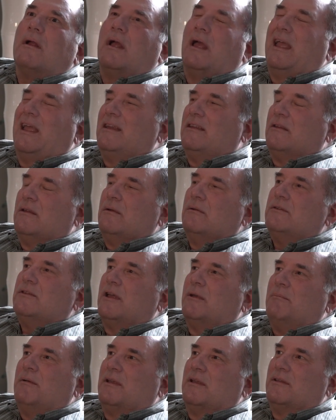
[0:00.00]
I hate to use
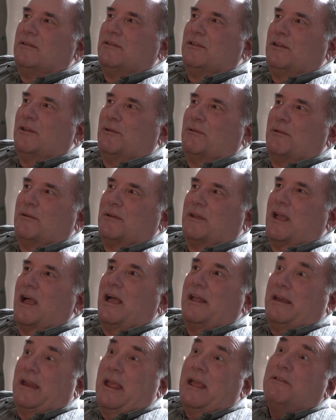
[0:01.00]
that because
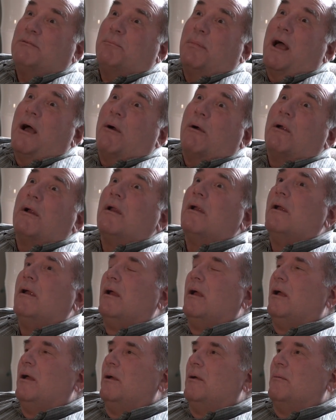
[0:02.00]
God has power,
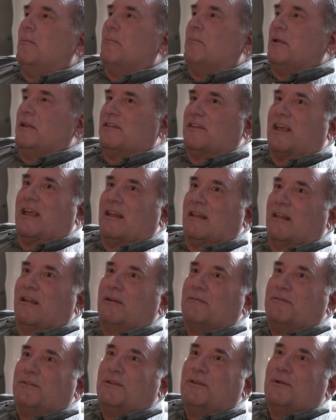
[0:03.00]
but He's got
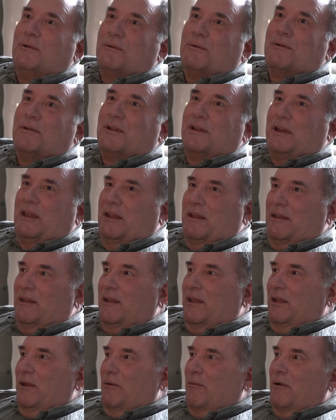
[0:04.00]
love too, and
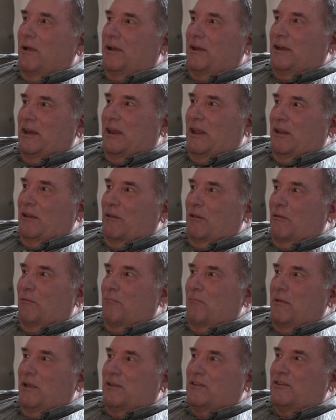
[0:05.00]
I don't want it to get
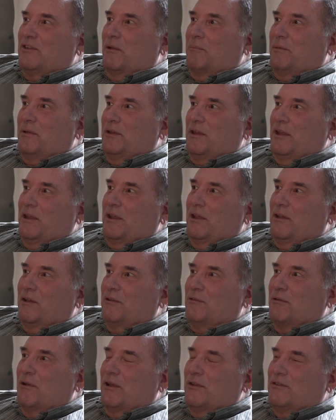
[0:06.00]
mixed up in the
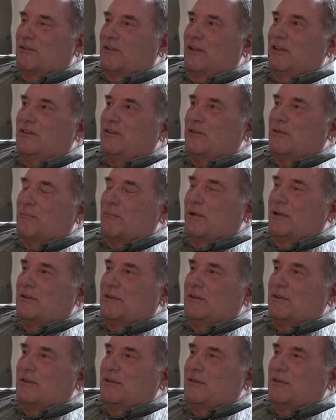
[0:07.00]
translation.